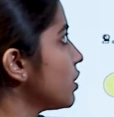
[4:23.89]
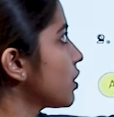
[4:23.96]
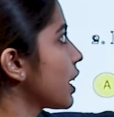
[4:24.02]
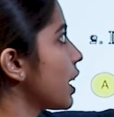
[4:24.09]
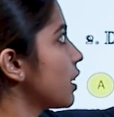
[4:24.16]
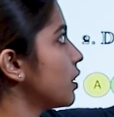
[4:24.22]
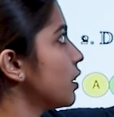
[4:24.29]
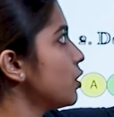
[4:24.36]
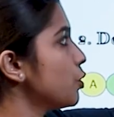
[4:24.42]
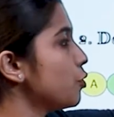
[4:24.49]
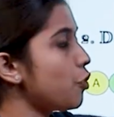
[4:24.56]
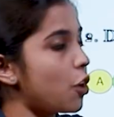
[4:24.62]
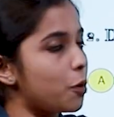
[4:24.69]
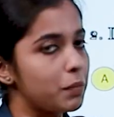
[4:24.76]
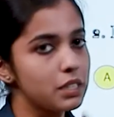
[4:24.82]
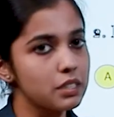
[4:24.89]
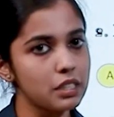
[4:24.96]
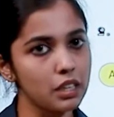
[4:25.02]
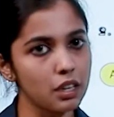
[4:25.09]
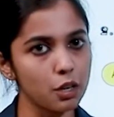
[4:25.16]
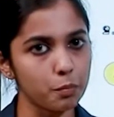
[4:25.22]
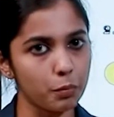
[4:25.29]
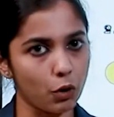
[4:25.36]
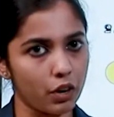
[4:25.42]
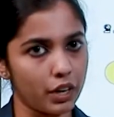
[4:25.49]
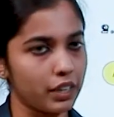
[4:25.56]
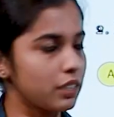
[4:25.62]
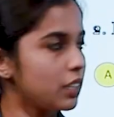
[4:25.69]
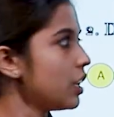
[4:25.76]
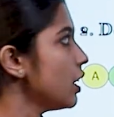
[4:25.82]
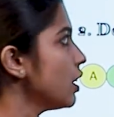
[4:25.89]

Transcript: together to form a single product.